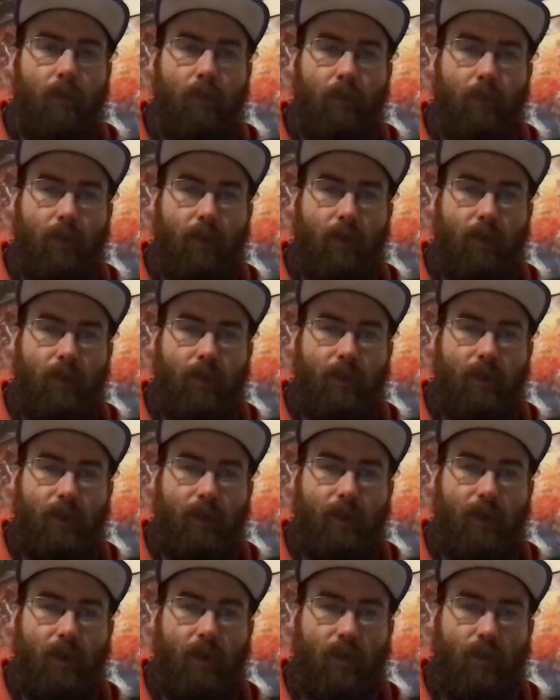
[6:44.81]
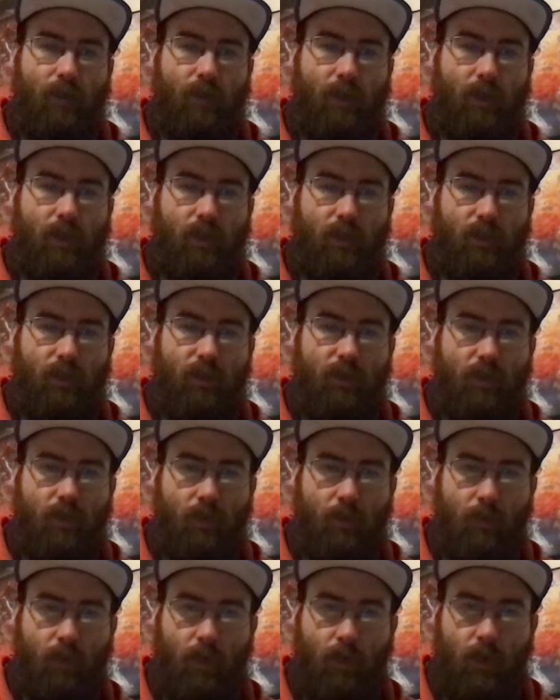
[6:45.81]
But in the off chance there is
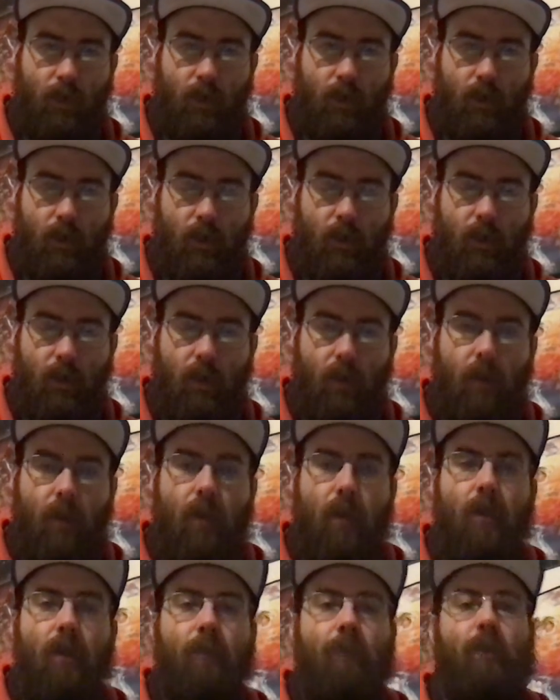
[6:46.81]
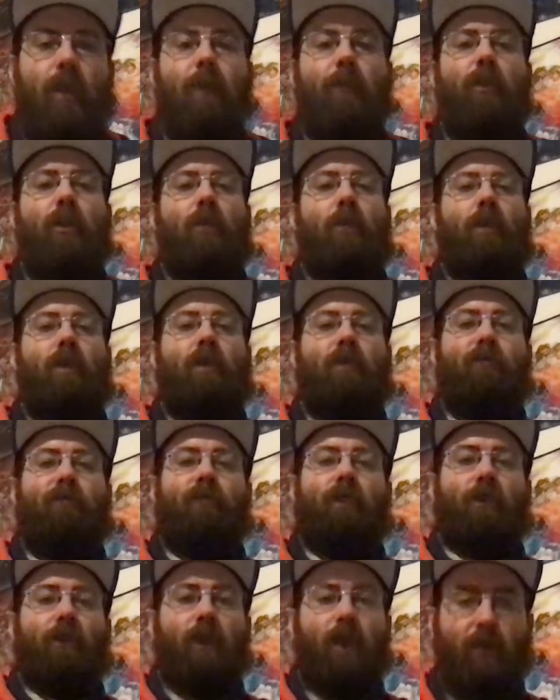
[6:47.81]
something, maybe there'll be a
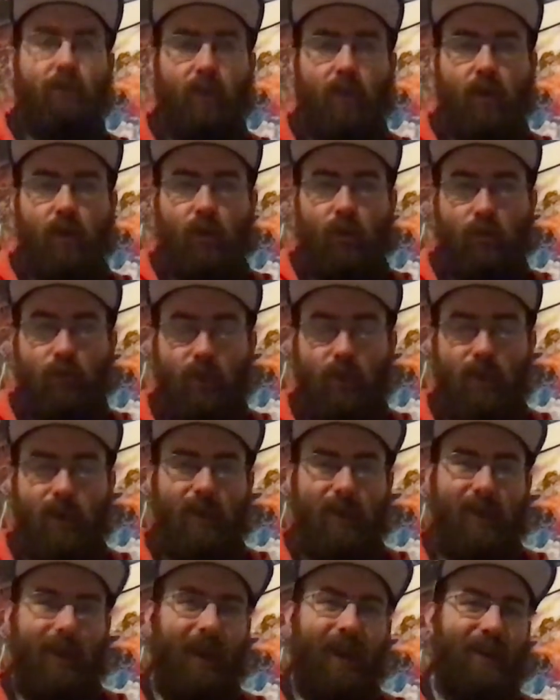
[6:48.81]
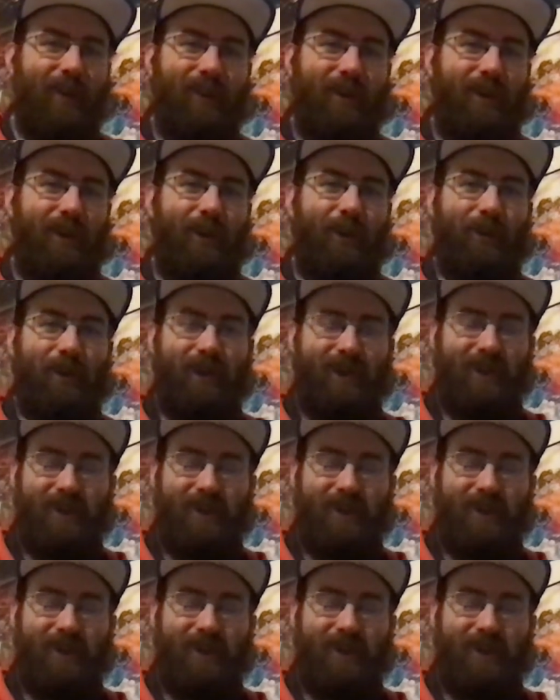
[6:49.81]
funky mode. I don't know.